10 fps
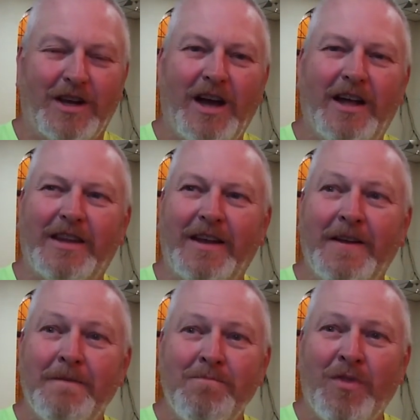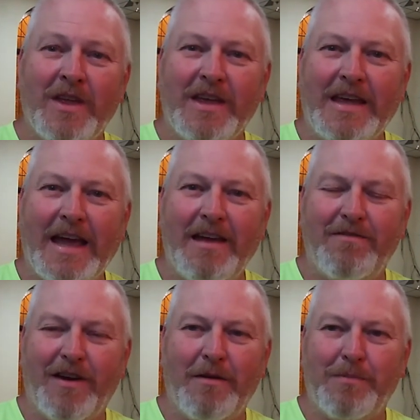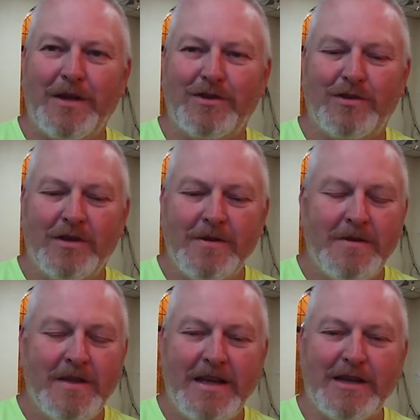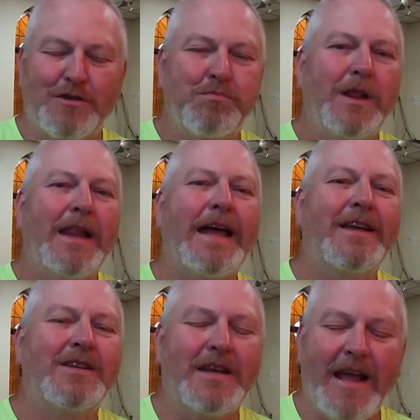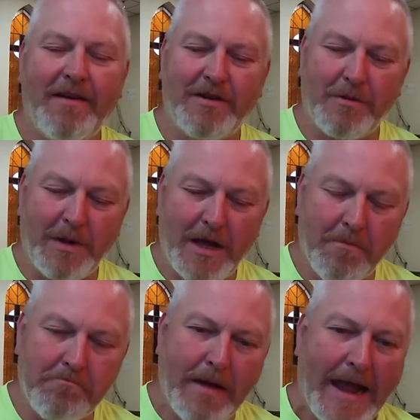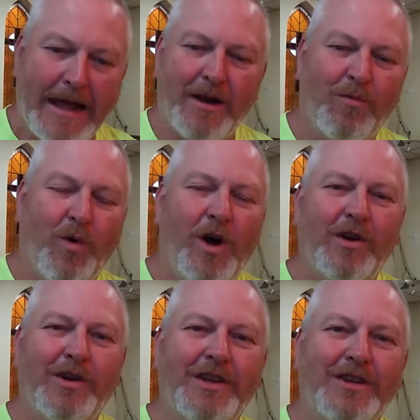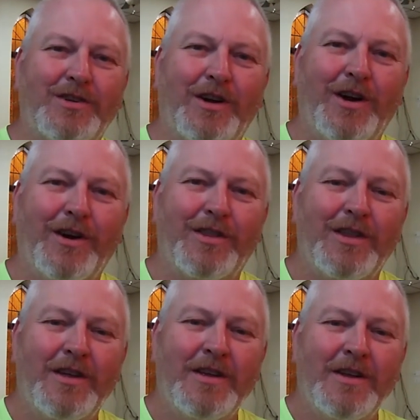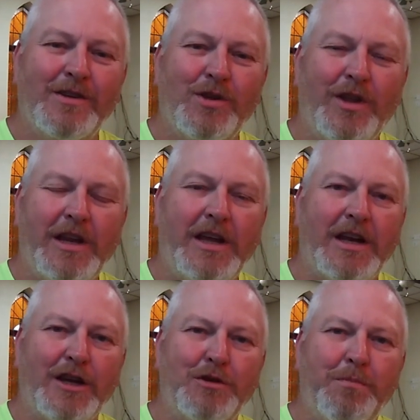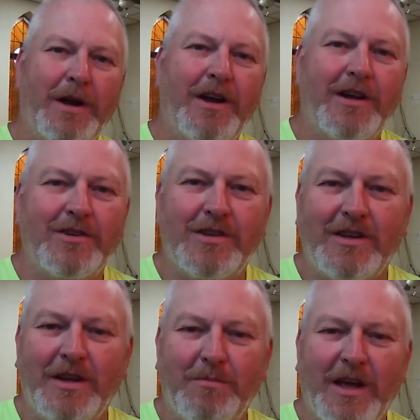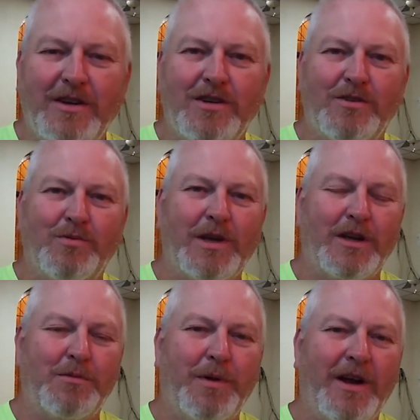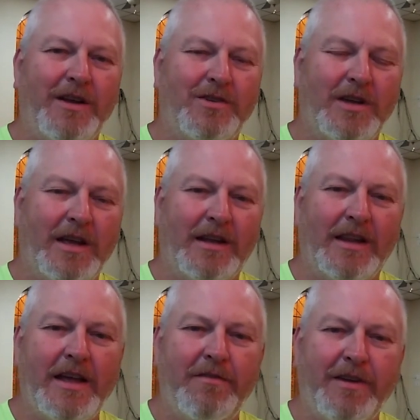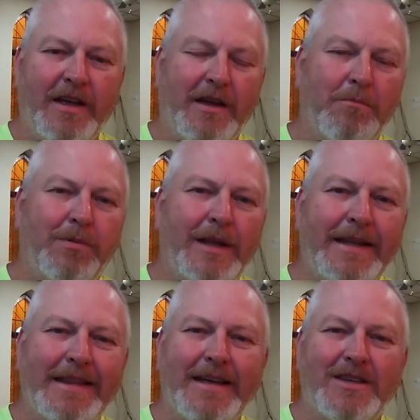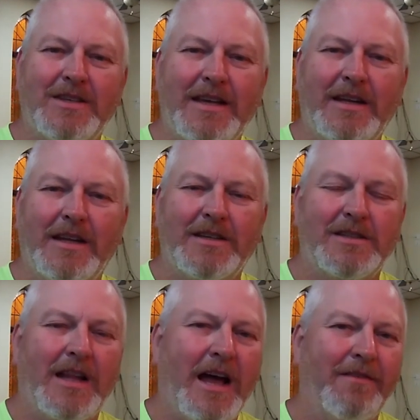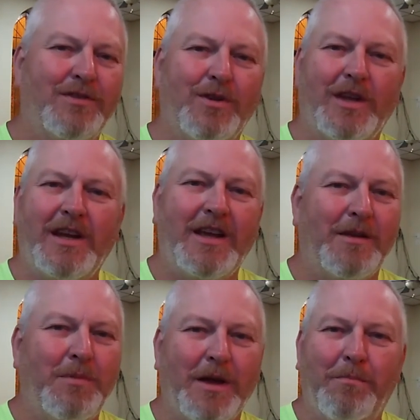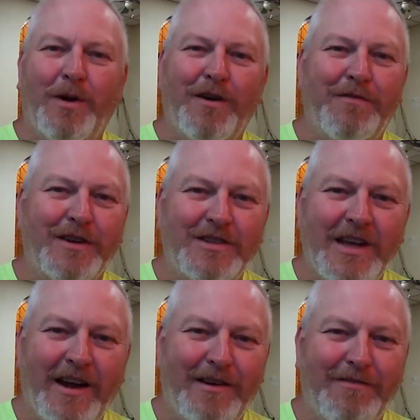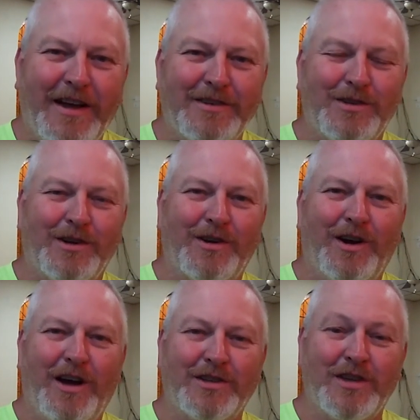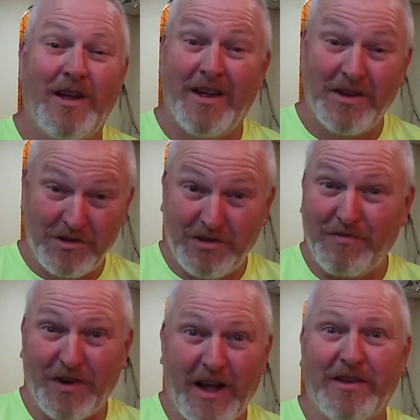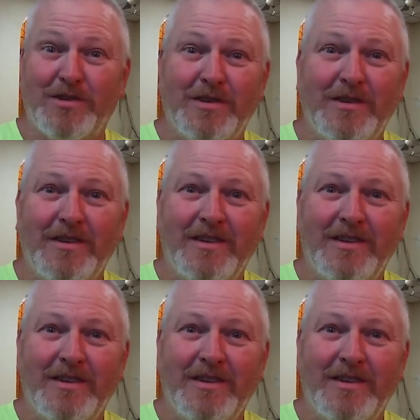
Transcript: A God that gave up his, his place in heaven to become man and walk on this earth so that he could experience the temptations we experience and live a completely sinless life so that he could be a perfect sacrifice on a cross just for us.